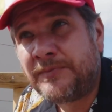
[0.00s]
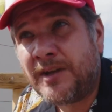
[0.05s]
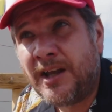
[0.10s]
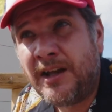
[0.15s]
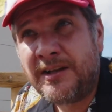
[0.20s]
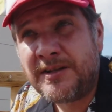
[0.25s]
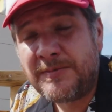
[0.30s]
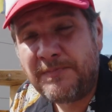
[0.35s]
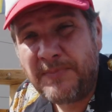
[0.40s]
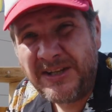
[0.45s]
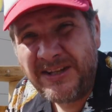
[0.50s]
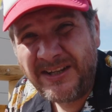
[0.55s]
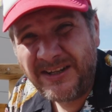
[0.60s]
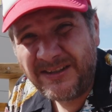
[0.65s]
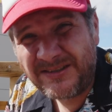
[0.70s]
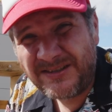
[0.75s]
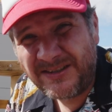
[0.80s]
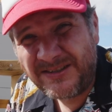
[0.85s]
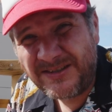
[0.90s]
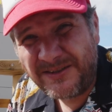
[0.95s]
And it's been
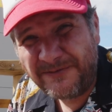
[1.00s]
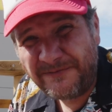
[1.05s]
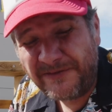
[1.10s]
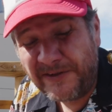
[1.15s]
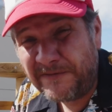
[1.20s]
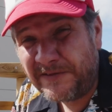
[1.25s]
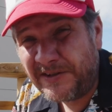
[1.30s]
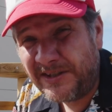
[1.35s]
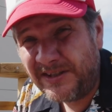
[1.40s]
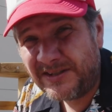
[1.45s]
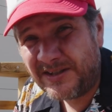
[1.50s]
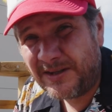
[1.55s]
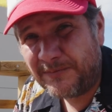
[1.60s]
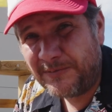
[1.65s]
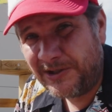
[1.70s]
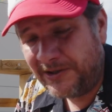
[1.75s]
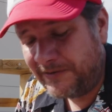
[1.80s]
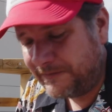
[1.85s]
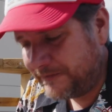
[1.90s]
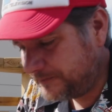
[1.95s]
here since the 50s, I
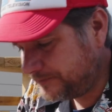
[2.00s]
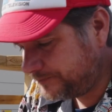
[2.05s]
believe.